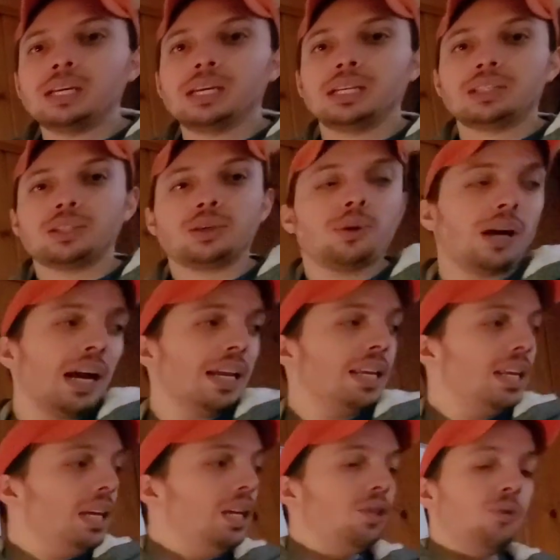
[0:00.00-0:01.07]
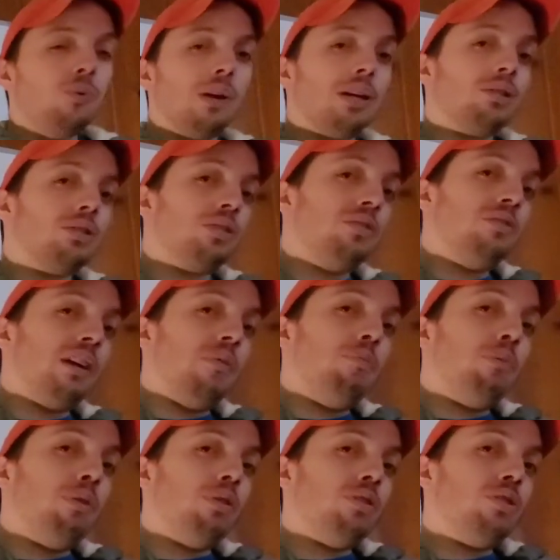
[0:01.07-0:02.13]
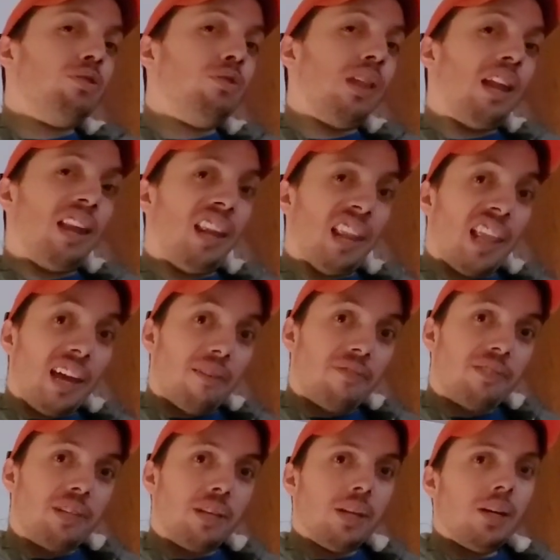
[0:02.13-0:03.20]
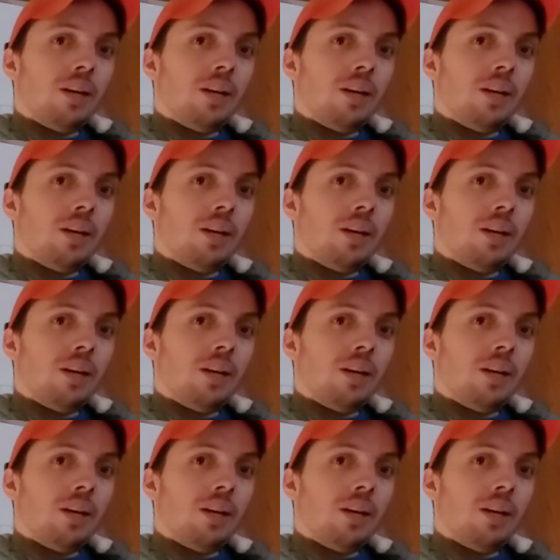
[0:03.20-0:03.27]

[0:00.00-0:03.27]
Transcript: And so I need to actually find points to the left